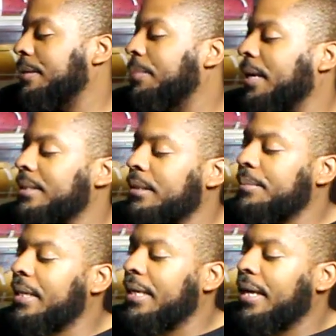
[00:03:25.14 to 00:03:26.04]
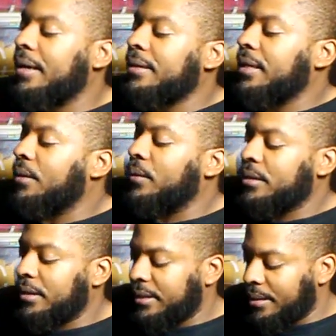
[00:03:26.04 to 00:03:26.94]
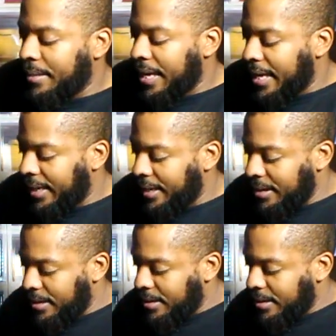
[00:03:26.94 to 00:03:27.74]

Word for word: Box is upside down because I don't want y'all to see my Addy